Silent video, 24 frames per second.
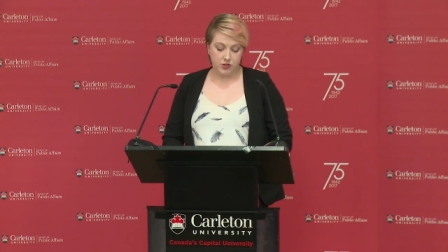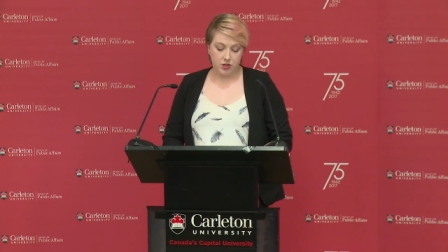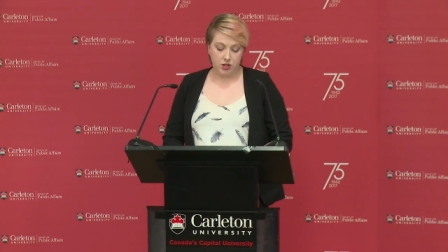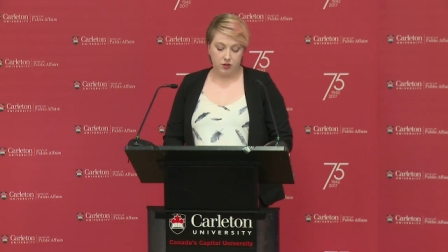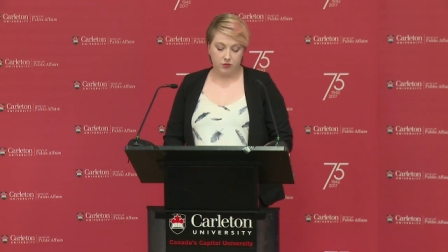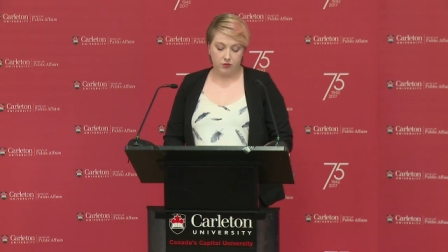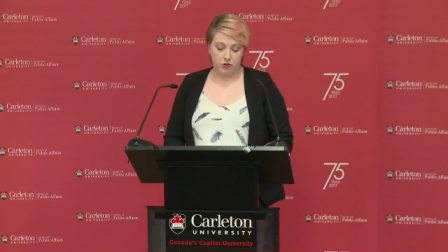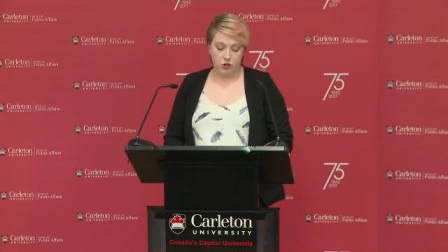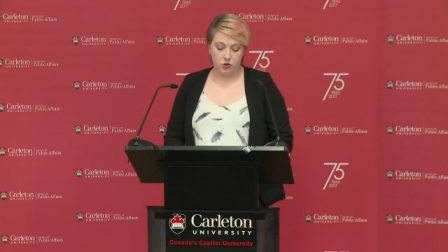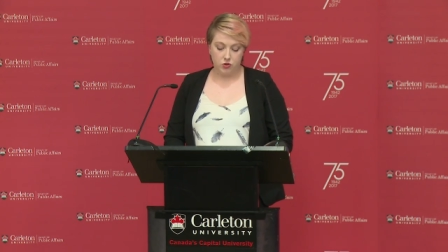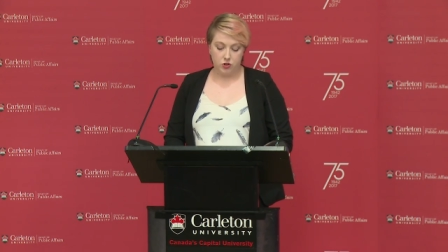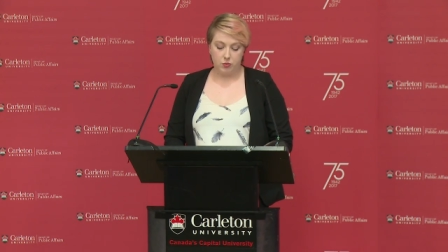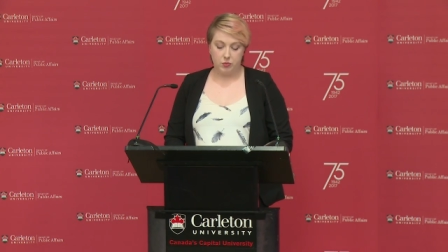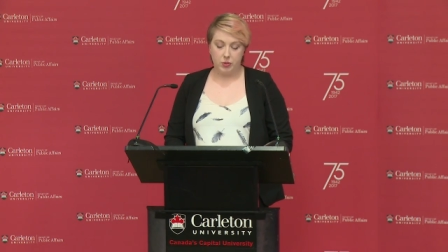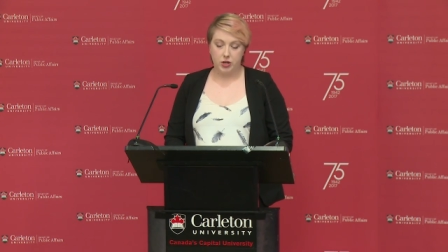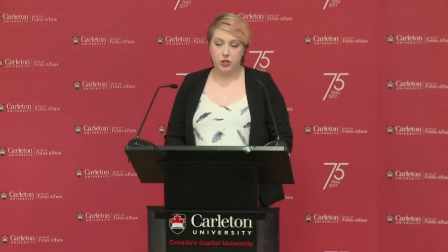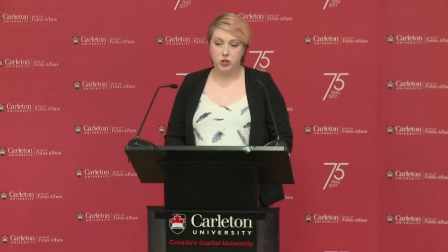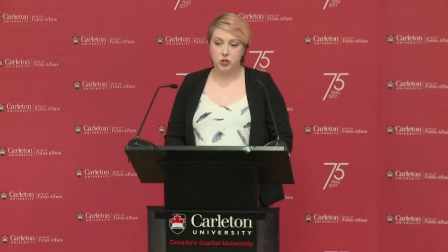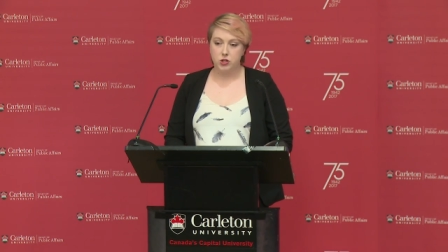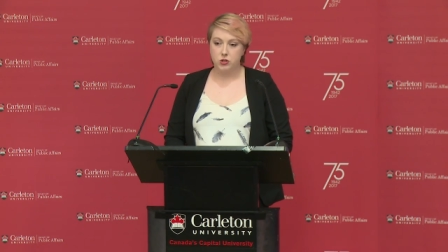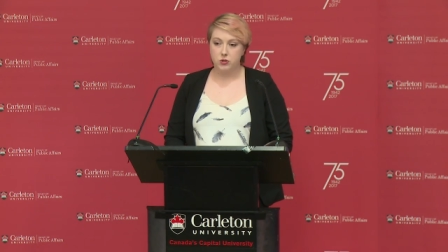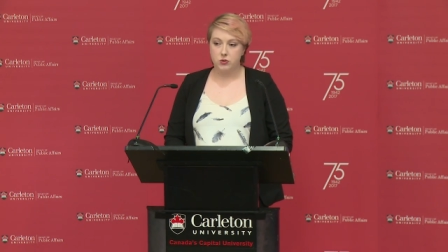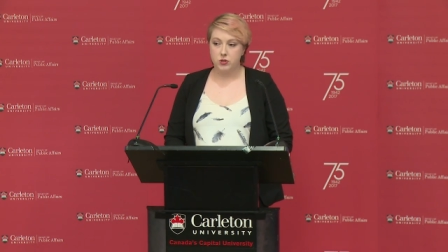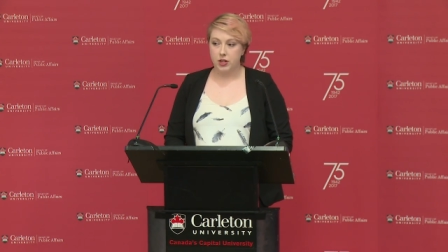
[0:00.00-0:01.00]
self-injury by
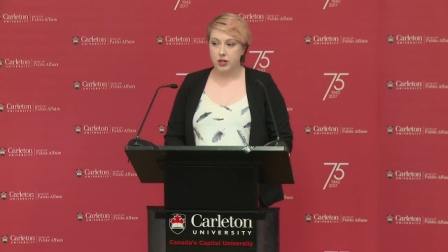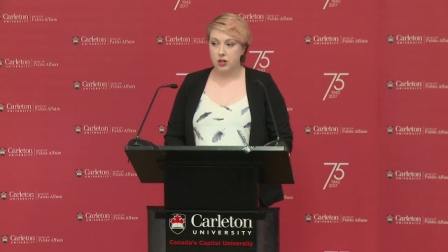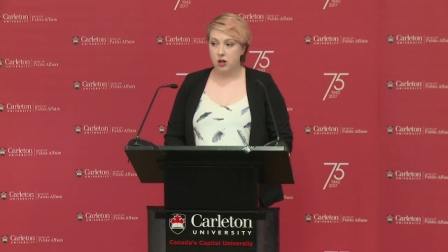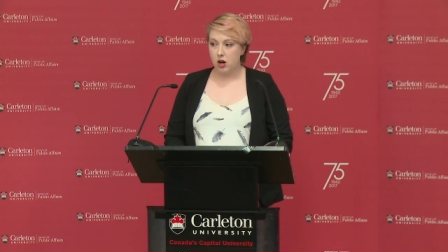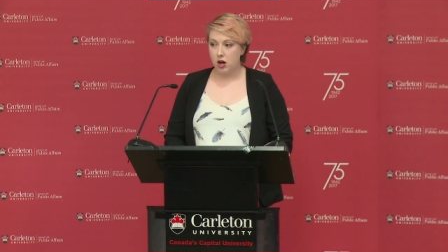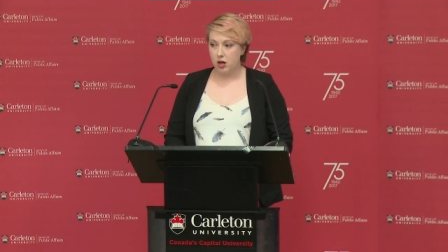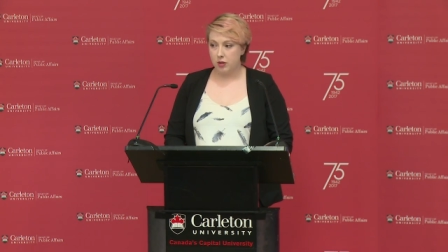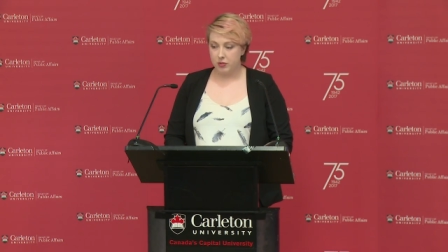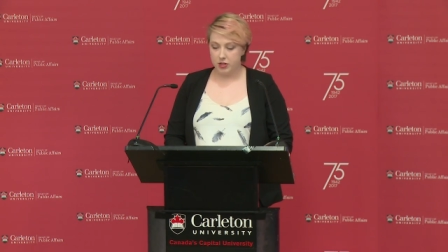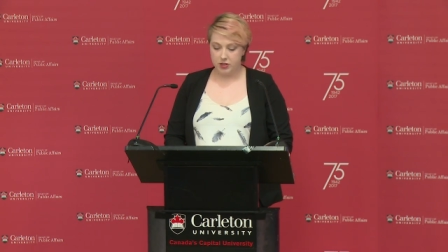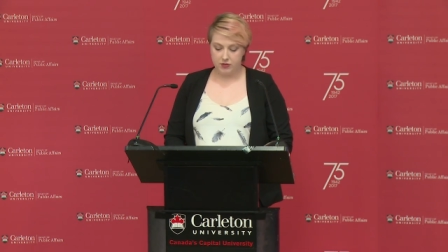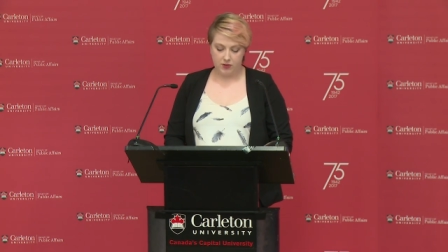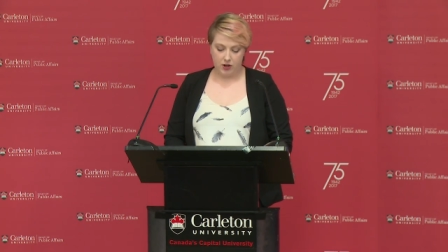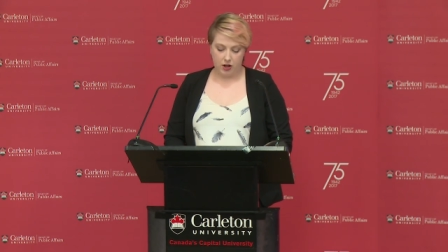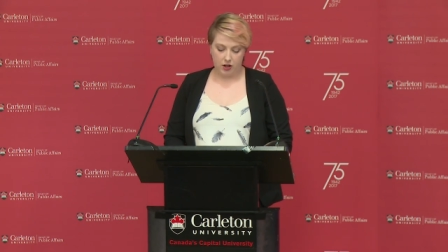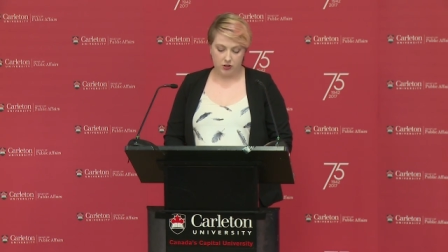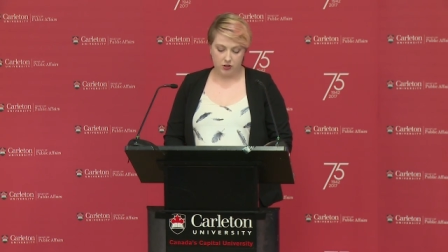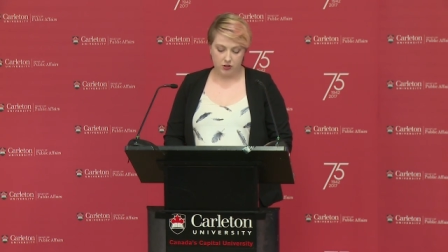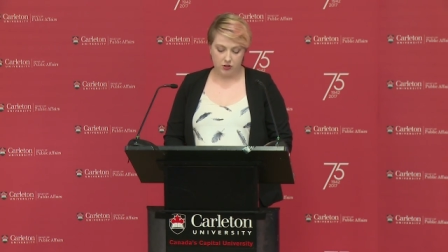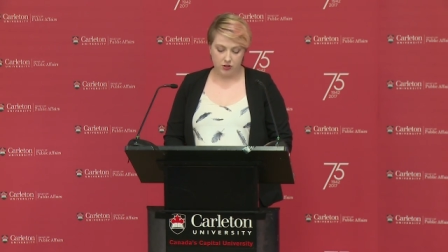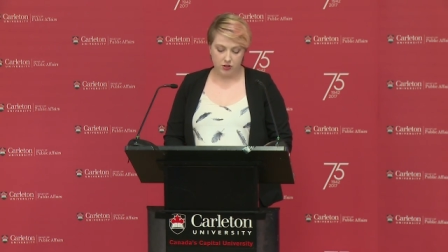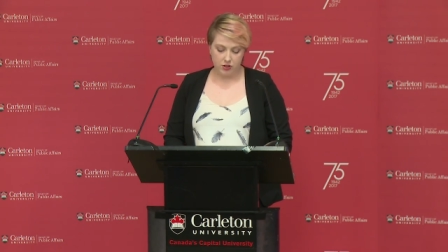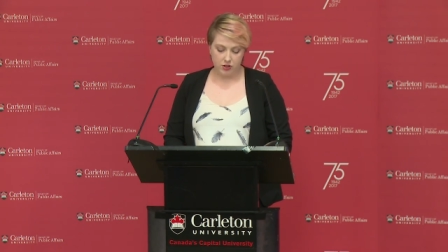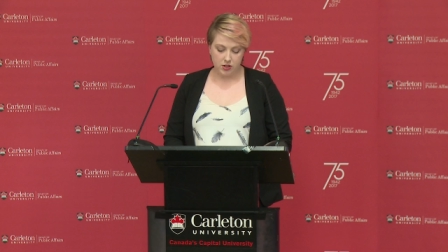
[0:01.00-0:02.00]
two dichotomous
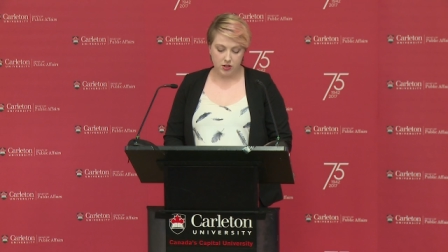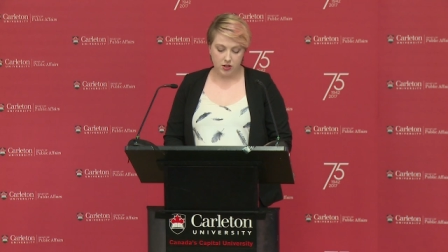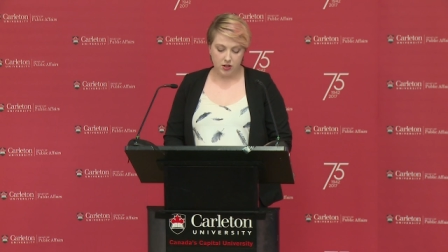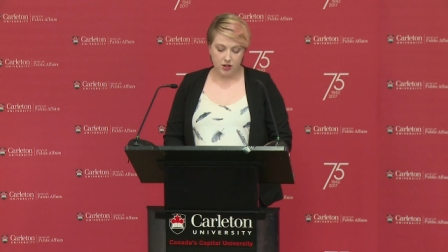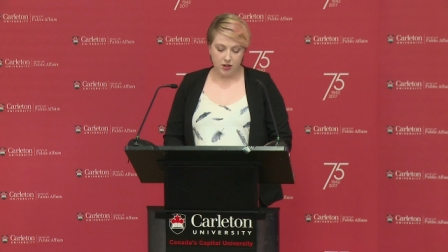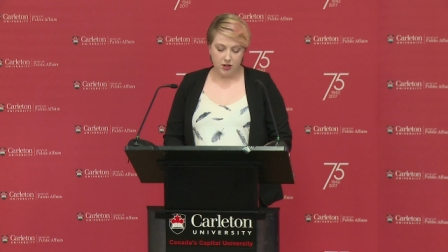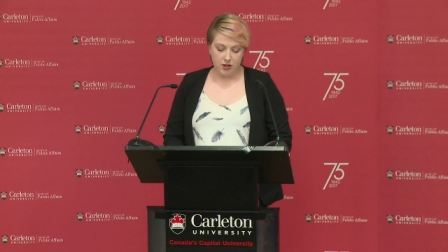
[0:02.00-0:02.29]
factors.